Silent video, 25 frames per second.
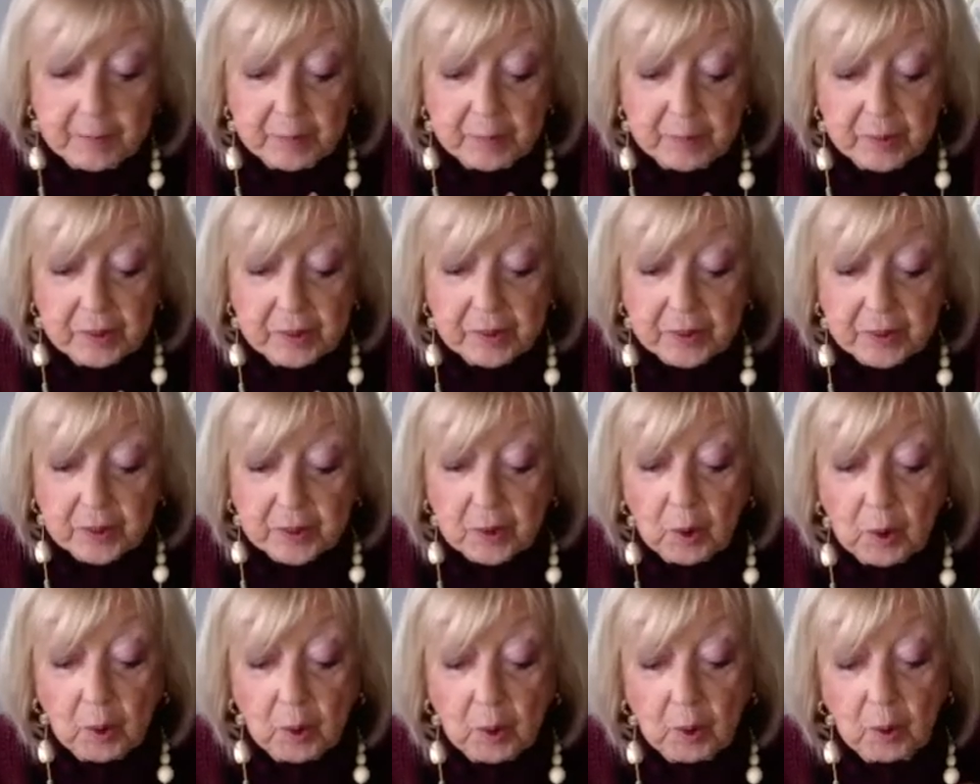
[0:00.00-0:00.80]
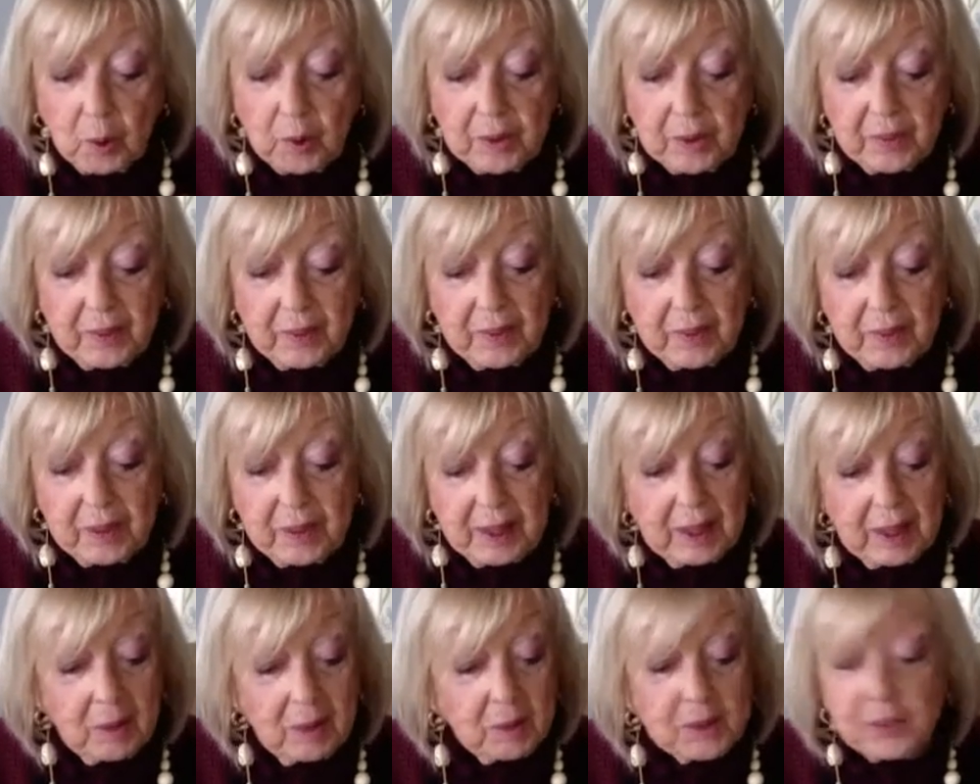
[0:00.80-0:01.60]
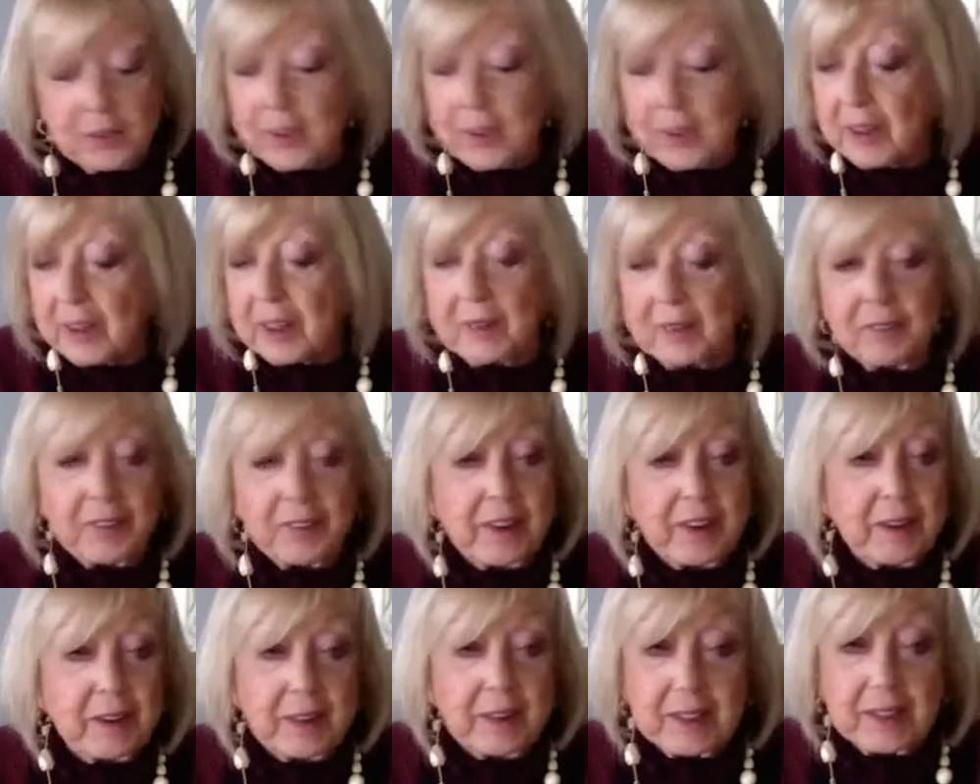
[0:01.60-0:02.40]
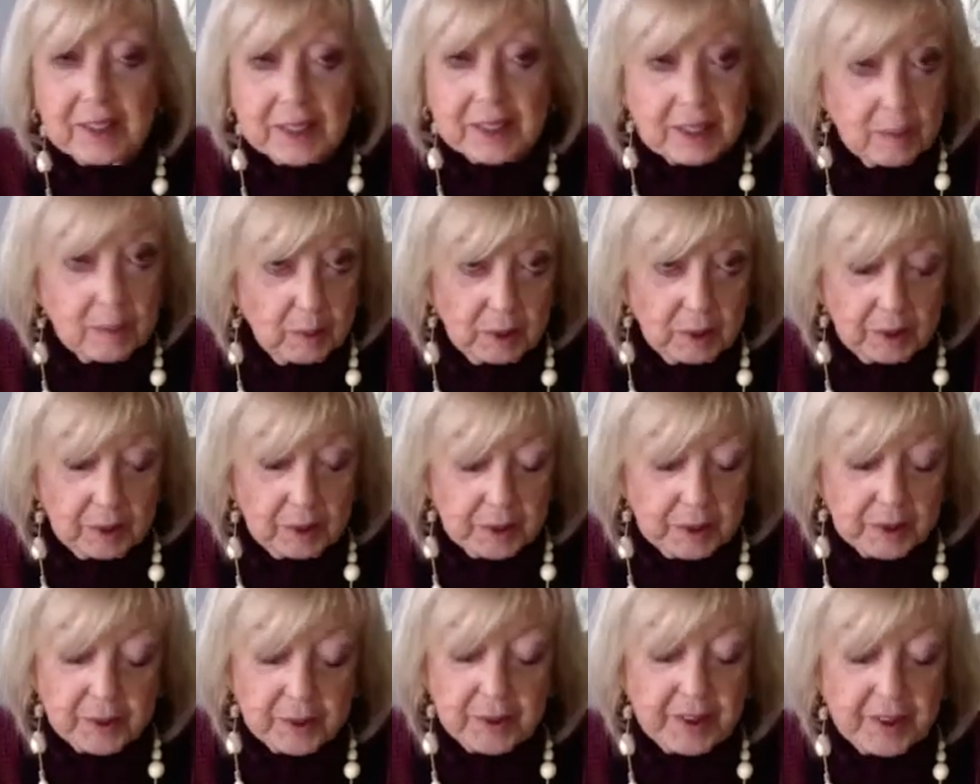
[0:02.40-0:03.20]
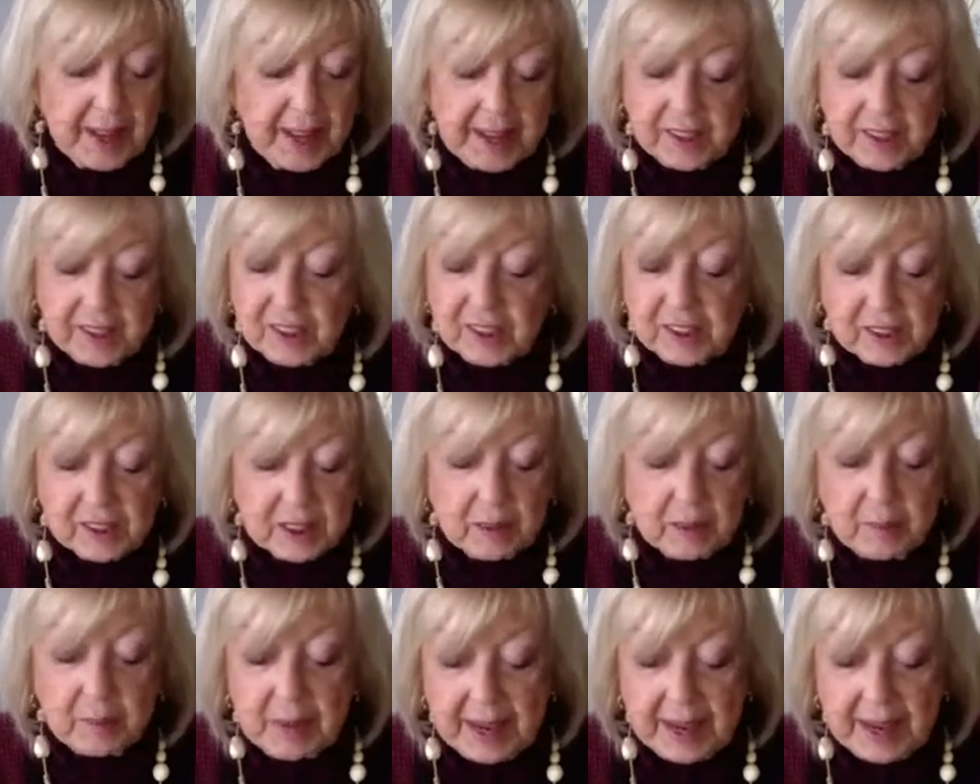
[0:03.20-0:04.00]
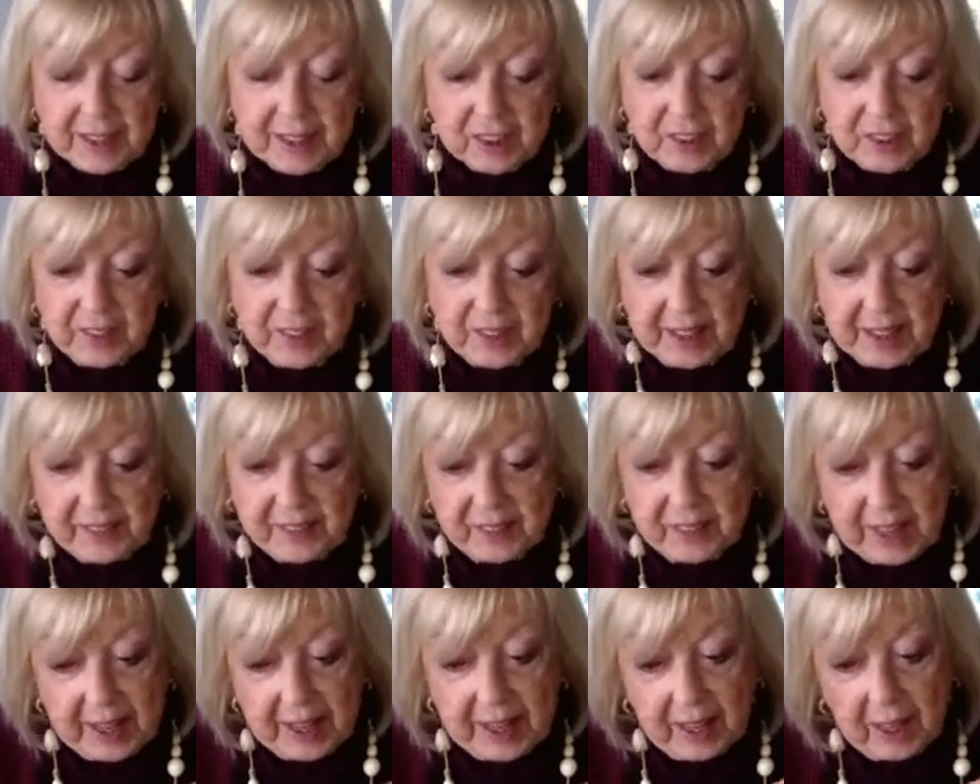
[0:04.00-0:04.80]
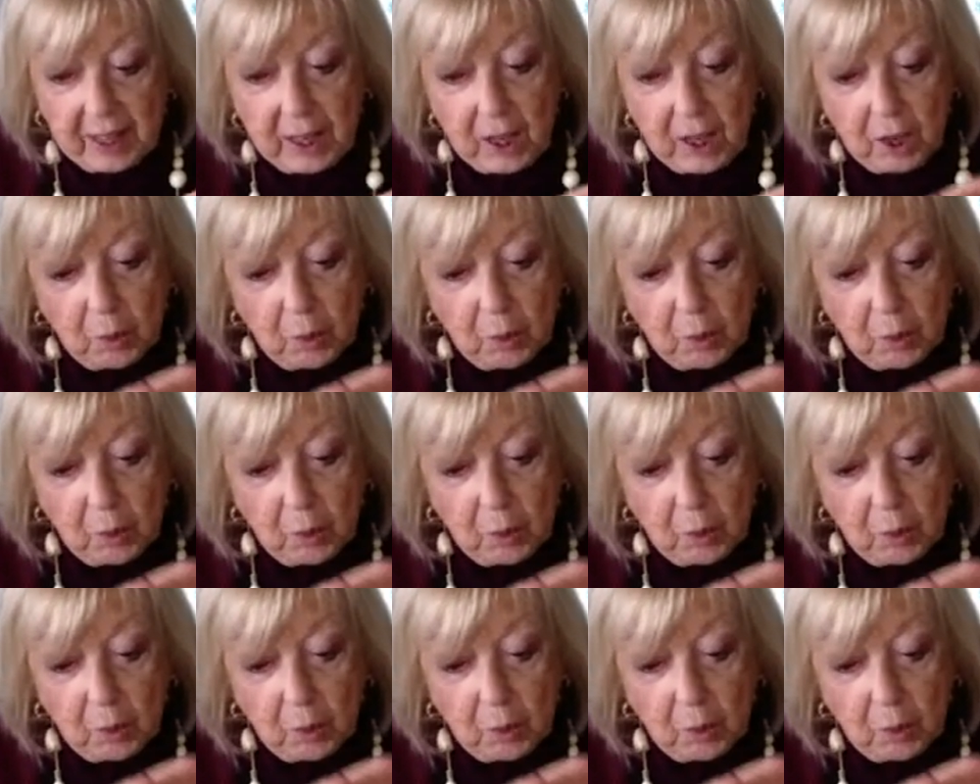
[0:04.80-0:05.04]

So it was very, very similar to that. Just imagine that the